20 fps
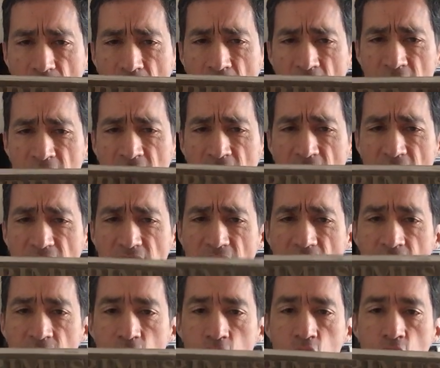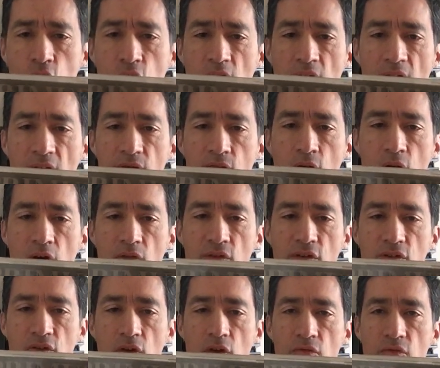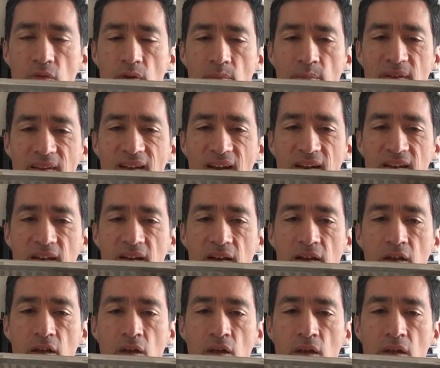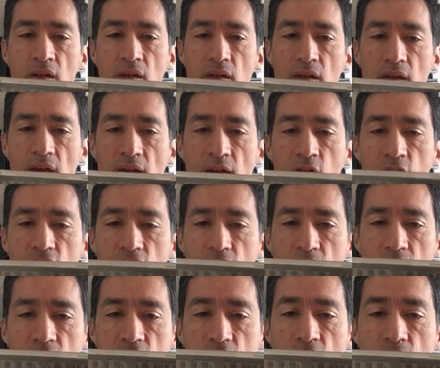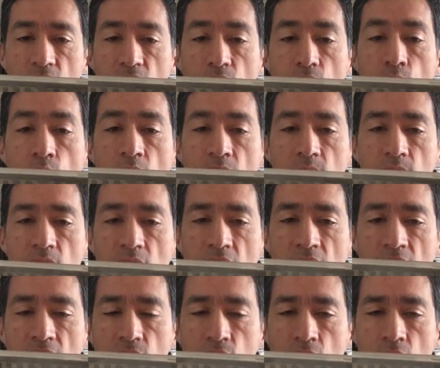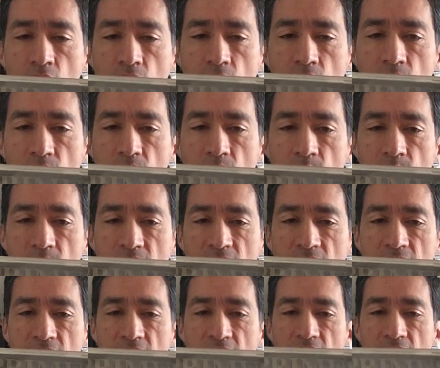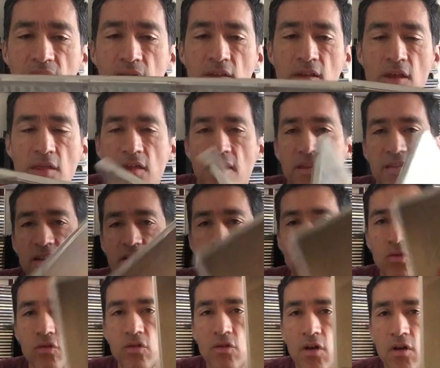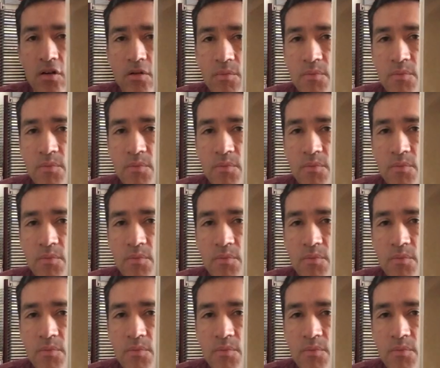and guys, and two live covers of Metallica. No, sorry, one live cover of Metallica, The Thing That Should Not